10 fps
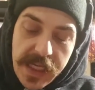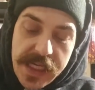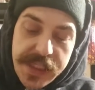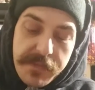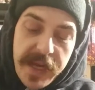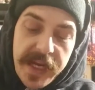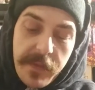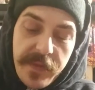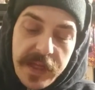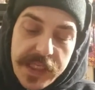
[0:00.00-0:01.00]
he's made
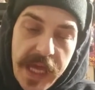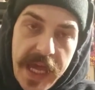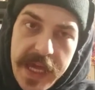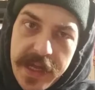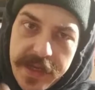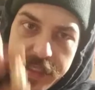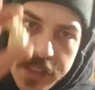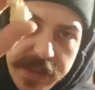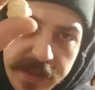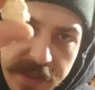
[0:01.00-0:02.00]
up these
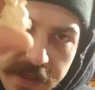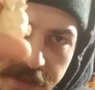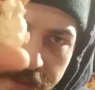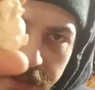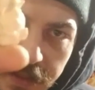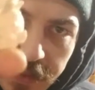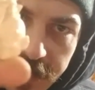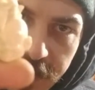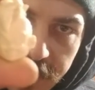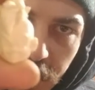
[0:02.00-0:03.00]
heads.
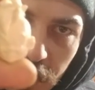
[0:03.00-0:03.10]
Like, these